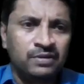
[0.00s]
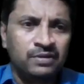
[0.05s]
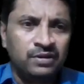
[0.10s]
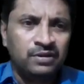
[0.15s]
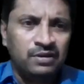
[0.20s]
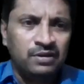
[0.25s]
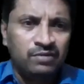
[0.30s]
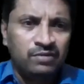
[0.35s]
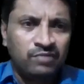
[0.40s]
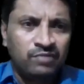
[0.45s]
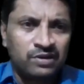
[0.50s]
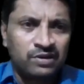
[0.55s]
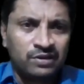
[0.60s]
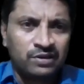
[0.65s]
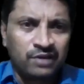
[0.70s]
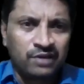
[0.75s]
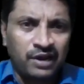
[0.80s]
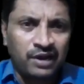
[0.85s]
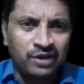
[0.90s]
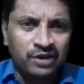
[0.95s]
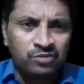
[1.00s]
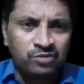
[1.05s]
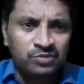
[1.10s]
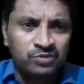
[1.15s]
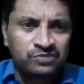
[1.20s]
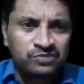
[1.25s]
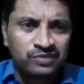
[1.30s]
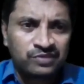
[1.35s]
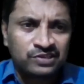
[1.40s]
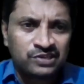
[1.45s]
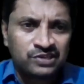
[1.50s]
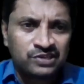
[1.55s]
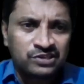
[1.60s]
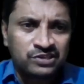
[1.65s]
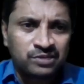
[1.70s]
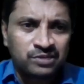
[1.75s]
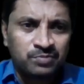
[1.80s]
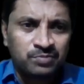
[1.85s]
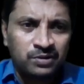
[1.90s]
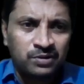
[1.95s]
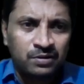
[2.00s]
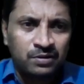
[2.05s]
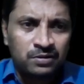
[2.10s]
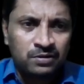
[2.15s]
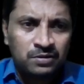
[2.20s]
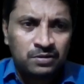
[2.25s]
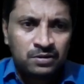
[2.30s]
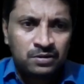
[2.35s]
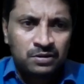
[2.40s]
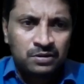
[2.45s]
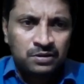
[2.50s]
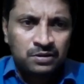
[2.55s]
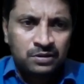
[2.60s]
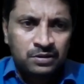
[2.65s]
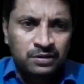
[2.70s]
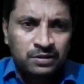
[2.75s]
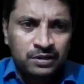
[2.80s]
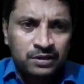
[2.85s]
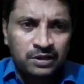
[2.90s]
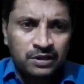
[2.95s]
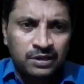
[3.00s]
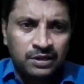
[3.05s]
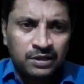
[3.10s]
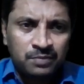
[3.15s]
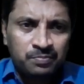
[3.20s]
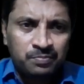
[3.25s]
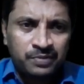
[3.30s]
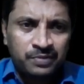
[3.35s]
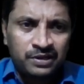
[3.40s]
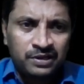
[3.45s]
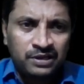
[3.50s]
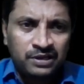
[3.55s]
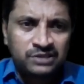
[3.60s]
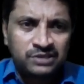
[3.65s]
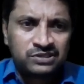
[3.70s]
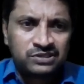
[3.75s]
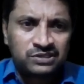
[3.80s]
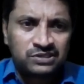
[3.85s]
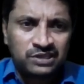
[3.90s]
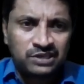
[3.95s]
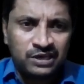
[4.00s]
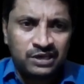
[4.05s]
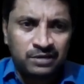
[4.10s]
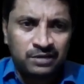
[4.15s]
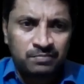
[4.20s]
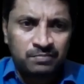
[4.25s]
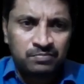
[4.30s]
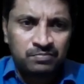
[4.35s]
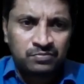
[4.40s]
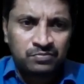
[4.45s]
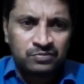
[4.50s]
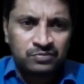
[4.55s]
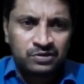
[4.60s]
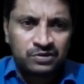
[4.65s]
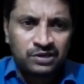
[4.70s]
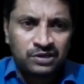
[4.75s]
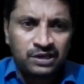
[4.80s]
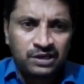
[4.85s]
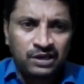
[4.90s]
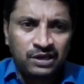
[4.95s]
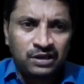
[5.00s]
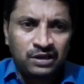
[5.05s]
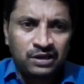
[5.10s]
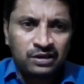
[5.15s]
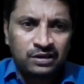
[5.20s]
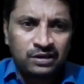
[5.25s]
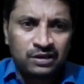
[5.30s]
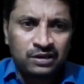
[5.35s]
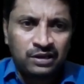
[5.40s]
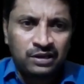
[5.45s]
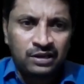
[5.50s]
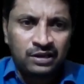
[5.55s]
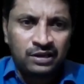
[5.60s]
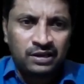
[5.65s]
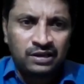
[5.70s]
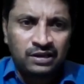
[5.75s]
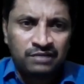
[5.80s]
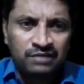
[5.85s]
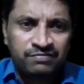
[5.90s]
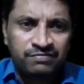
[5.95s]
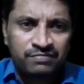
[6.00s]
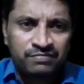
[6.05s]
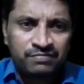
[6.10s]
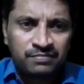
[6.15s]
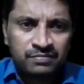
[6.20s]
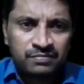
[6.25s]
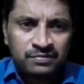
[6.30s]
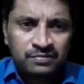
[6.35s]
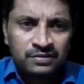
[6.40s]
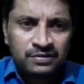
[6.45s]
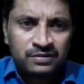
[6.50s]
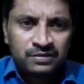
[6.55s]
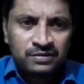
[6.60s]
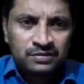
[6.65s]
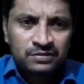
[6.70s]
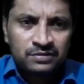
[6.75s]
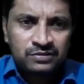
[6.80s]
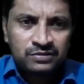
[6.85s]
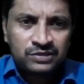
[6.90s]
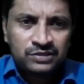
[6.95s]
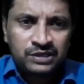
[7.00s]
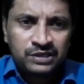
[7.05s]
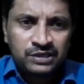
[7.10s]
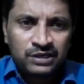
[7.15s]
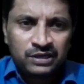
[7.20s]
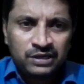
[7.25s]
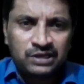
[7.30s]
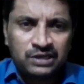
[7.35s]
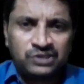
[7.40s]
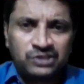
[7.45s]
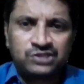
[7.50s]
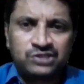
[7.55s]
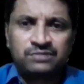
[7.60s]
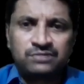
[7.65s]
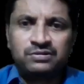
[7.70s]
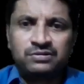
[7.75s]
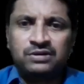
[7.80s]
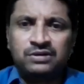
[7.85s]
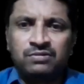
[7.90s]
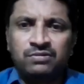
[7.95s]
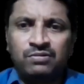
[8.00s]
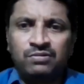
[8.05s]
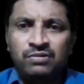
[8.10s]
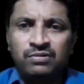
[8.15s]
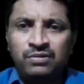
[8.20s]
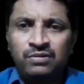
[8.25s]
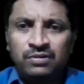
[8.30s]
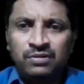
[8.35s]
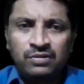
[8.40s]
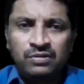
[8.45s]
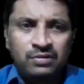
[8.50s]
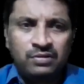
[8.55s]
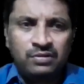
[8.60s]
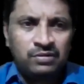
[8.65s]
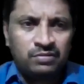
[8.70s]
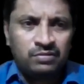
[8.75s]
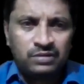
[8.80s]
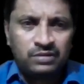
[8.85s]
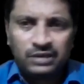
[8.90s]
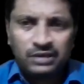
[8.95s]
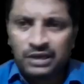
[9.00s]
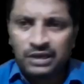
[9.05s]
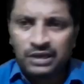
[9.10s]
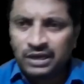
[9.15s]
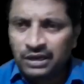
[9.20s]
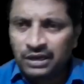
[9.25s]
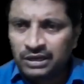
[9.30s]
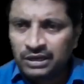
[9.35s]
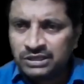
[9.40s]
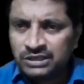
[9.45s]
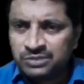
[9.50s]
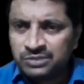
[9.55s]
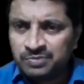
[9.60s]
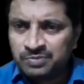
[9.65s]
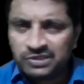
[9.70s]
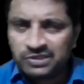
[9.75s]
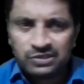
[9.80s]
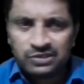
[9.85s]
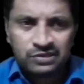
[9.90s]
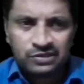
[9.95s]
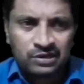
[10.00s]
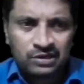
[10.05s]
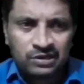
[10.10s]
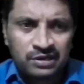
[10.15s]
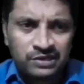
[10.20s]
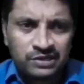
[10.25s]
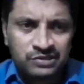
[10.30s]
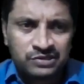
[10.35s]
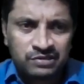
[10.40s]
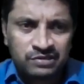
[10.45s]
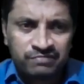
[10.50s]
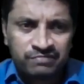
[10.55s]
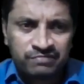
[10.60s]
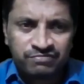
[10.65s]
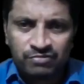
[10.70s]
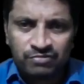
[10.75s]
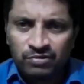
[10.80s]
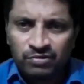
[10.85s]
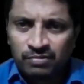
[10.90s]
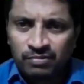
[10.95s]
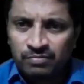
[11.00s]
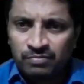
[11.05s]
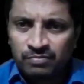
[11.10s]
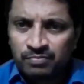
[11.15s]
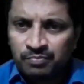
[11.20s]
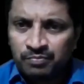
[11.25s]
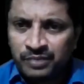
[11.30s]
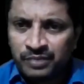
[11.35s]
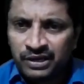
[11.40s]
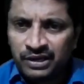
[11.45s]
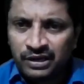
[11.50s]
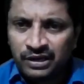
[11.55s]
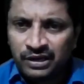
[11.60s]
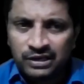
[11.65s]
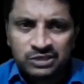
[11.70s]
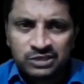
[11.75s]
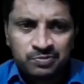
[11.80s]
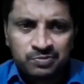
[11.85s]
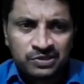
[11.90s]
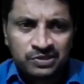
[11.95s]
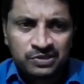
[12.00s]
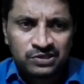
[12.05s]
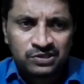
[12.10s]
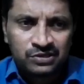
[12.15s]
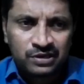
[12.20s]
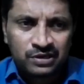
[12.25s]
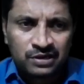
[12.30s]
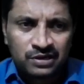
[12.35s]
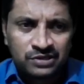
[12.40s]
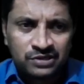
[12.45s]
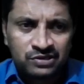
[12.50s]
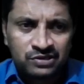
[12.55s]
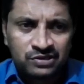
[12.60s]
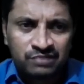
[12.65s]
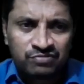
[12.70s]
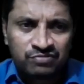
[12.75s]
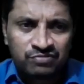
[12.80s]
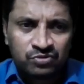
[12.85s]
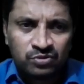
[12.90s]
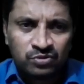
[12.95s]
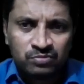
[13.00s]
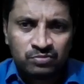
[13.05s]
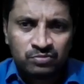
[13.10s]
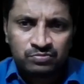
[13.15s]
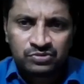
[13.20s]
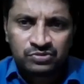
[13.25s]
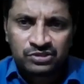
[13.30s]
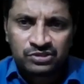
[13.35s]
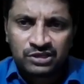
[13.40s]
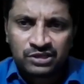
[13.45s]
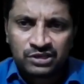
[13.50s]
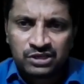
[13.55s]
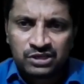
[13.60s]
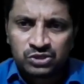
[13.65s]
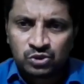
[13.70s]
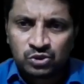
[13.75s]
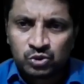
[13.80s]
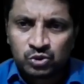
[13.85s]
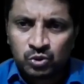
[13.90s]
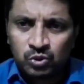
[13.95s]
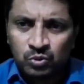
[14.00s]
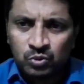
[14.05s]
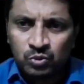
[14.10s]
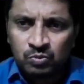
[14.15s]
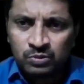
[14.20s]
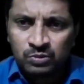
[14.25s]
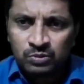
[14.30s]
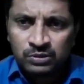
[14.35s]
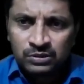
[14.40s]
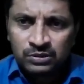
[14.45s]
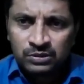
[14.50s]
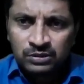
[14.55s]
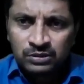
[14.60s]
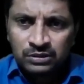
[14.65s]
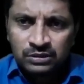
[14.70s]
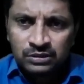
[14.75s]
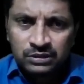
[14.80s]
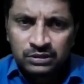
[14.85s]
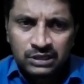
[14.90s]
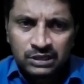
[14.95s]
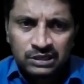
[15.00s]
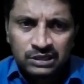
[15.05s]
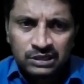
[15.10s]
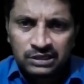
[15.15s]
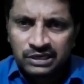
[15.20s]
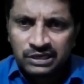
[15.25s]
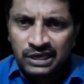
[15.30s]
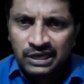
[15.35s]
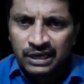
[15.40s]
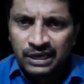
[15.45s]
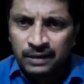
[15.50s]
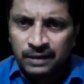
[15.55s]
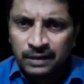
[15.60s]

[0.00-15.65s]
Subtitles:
What are the attributes for this example? A, B, C, D, E, F, G, H. Now A is present on right side of 4, B is present on right side of 2, C also 2. Then D